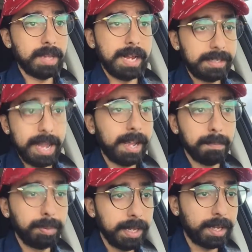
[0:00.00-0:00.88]
and take
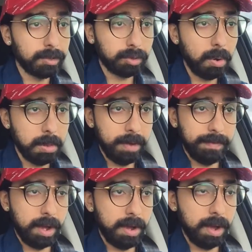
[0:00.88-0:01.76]
complete control
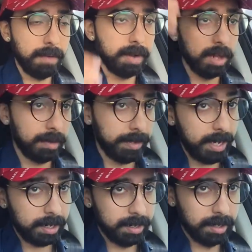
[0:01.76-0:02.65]
of, uh, of all of it.